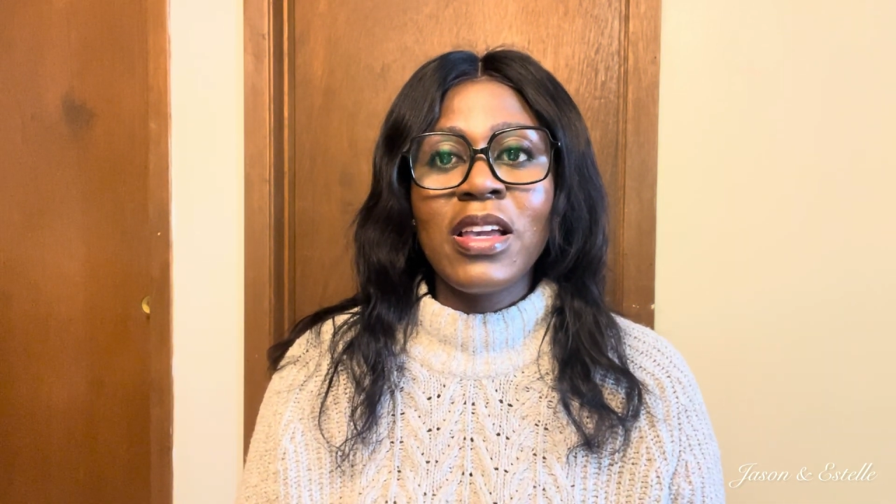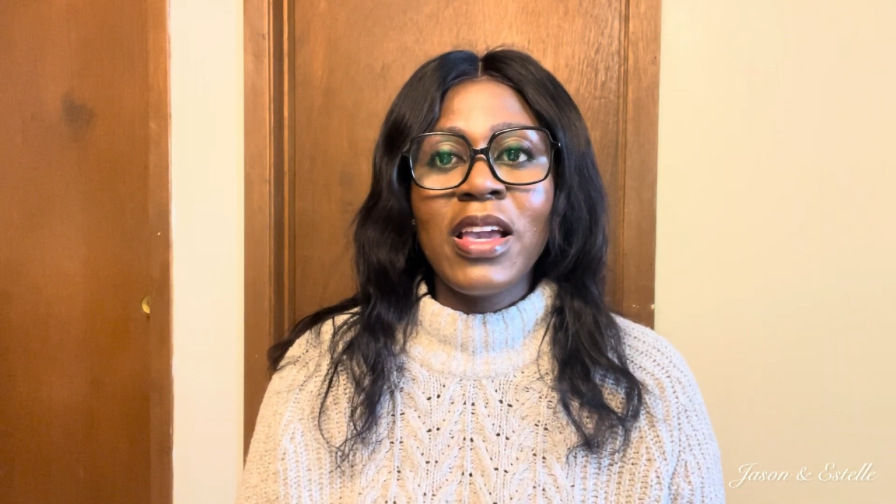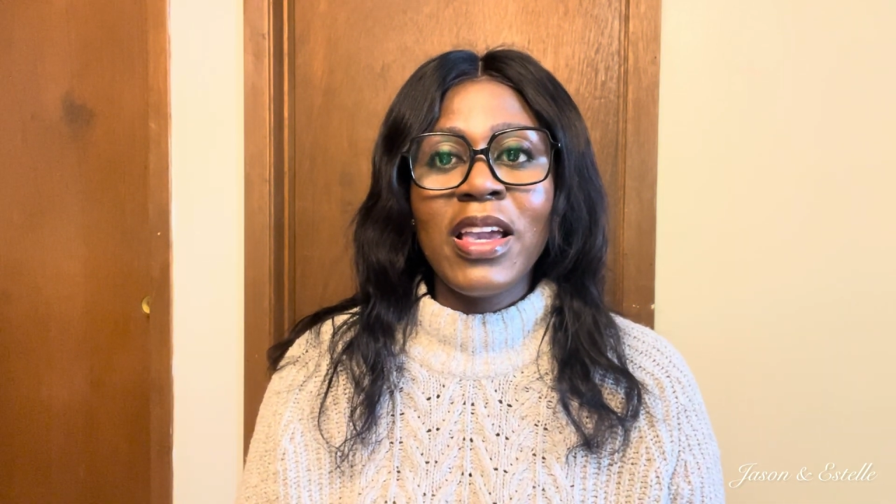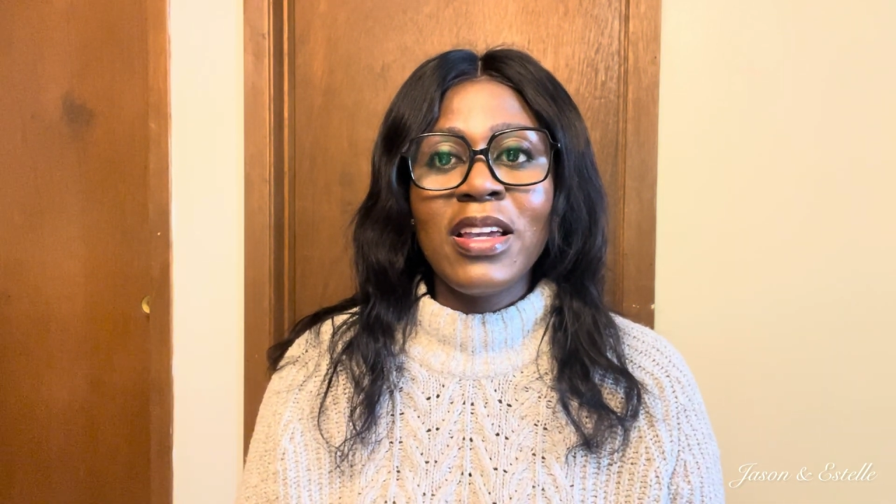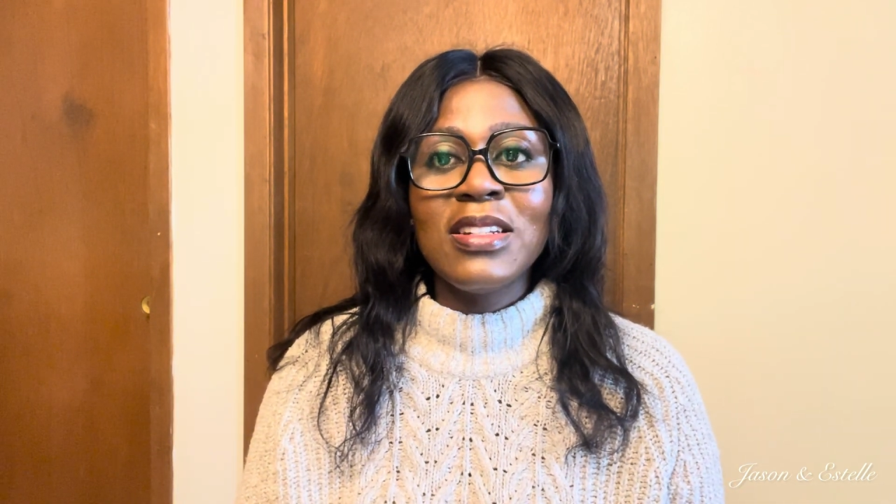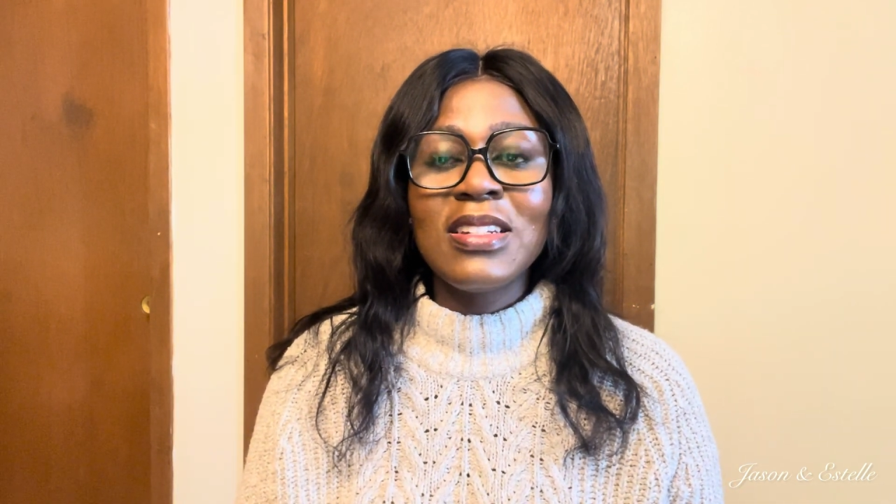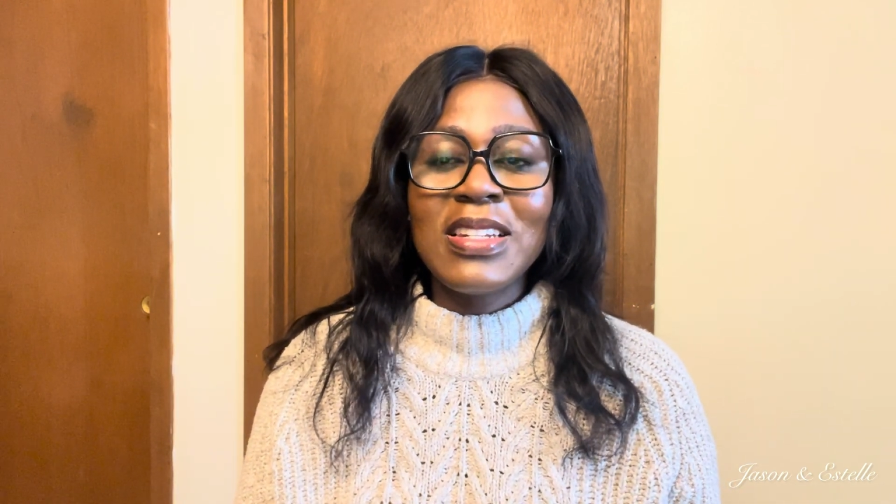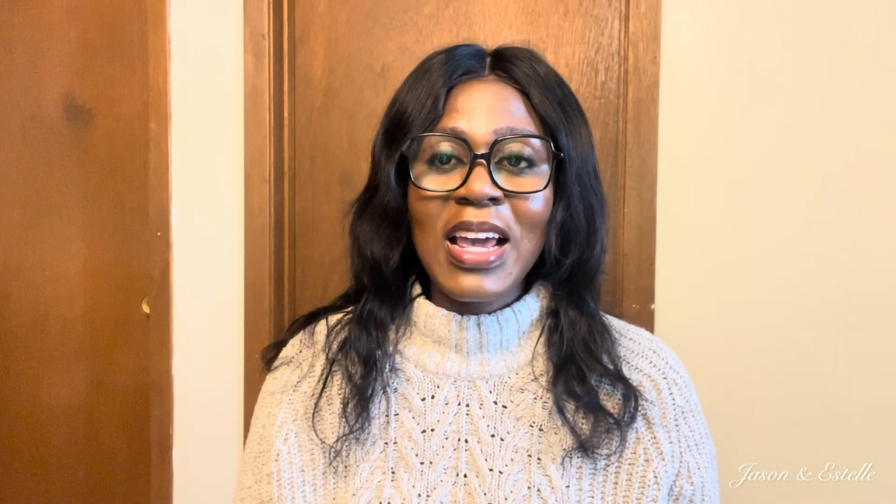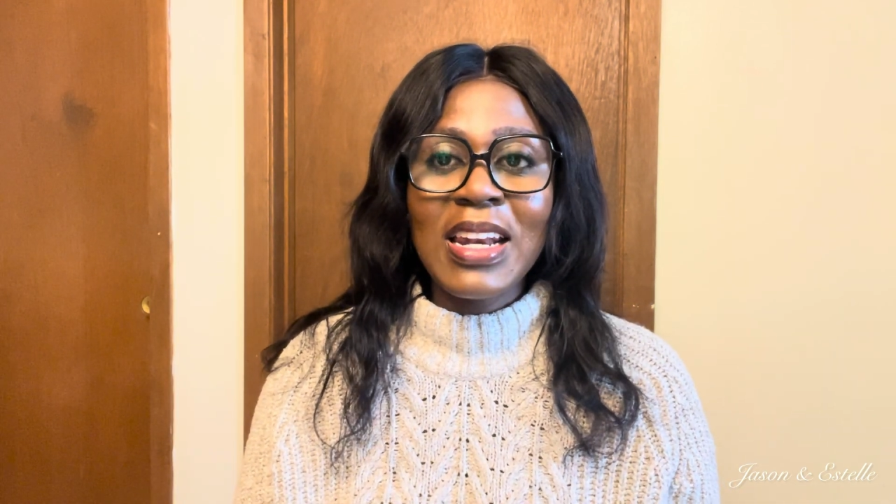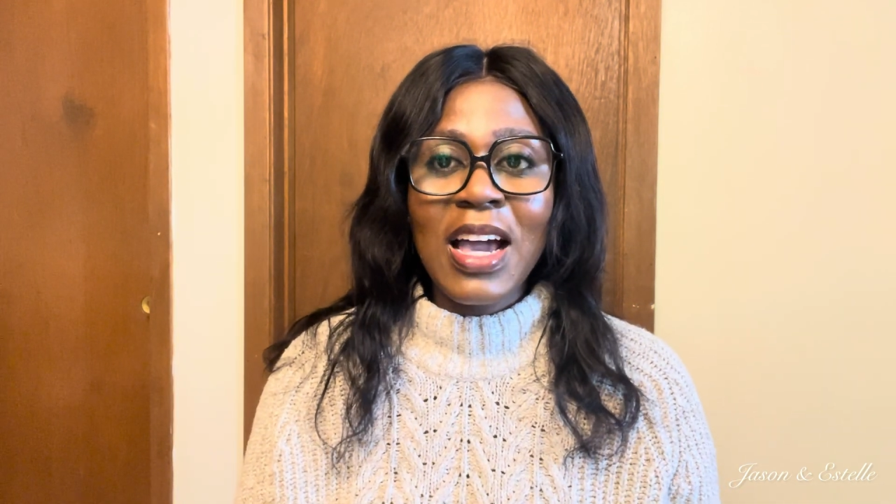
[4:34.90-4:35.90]
and
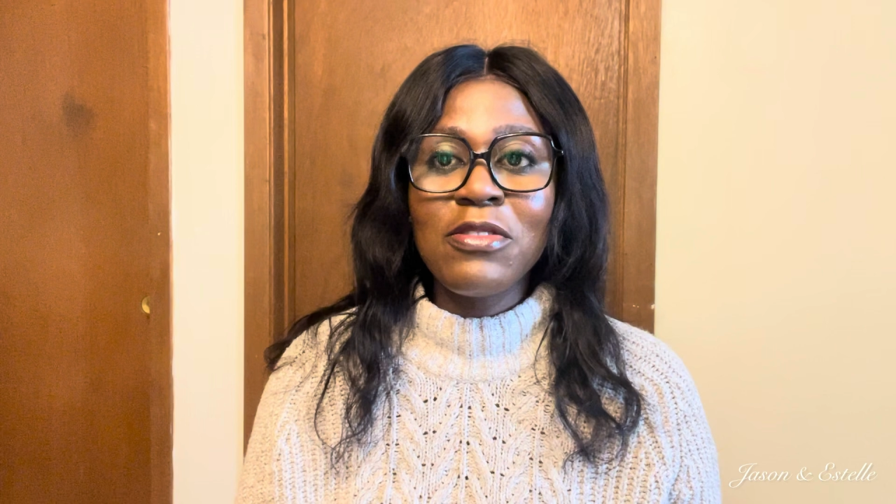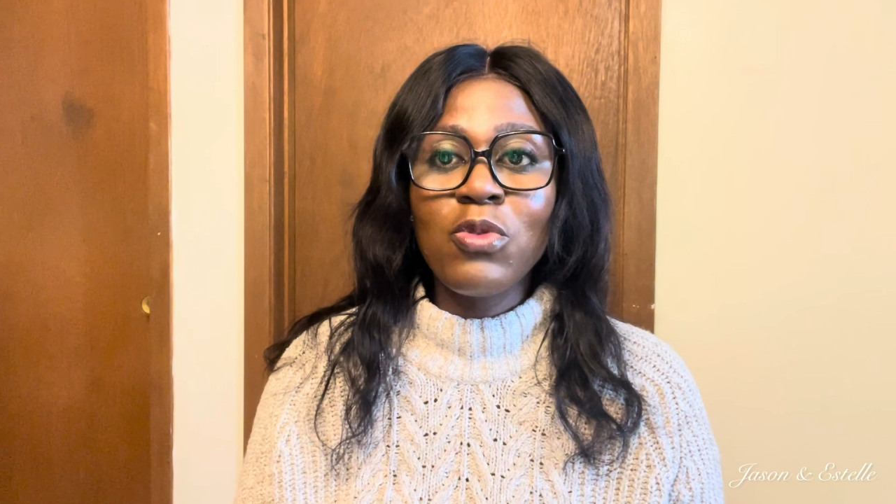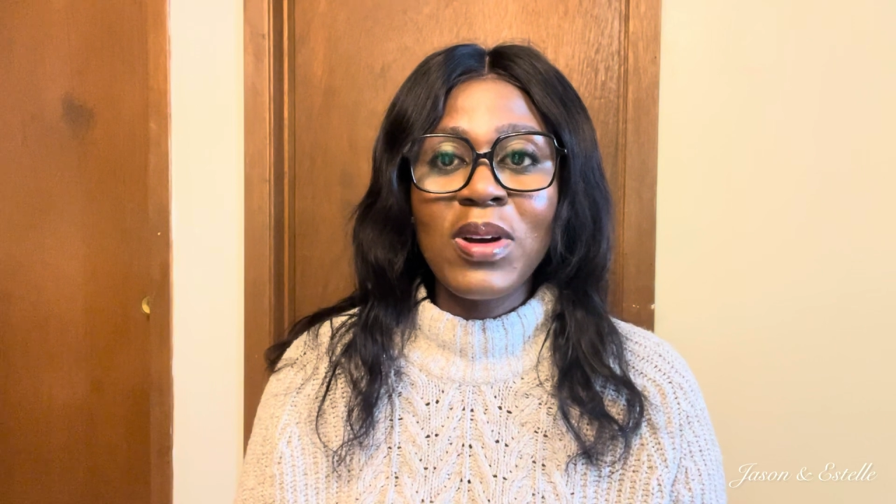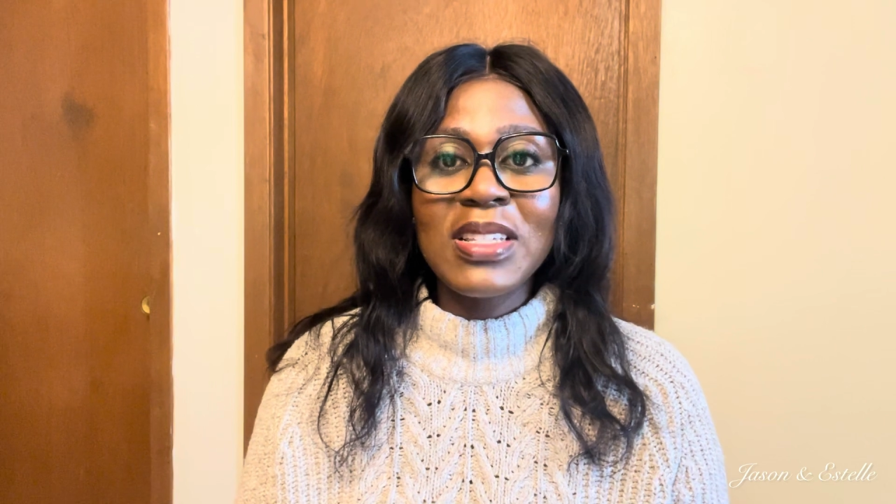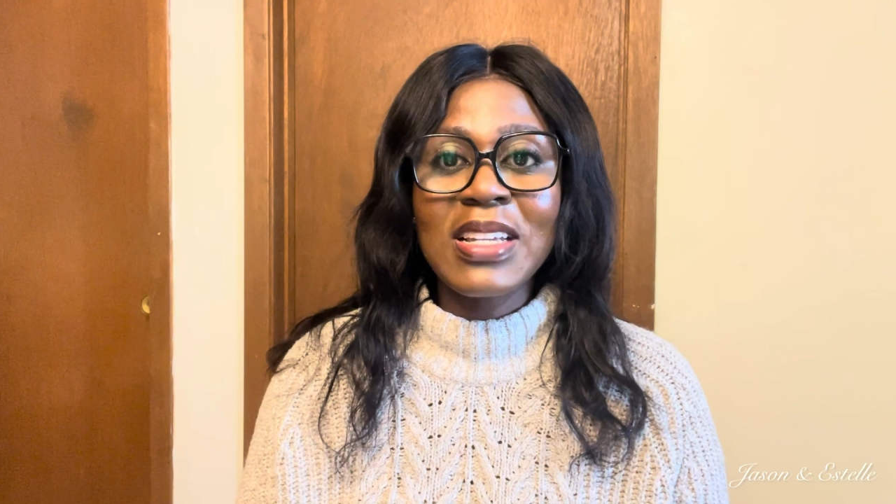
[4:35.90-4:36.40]
their loved ones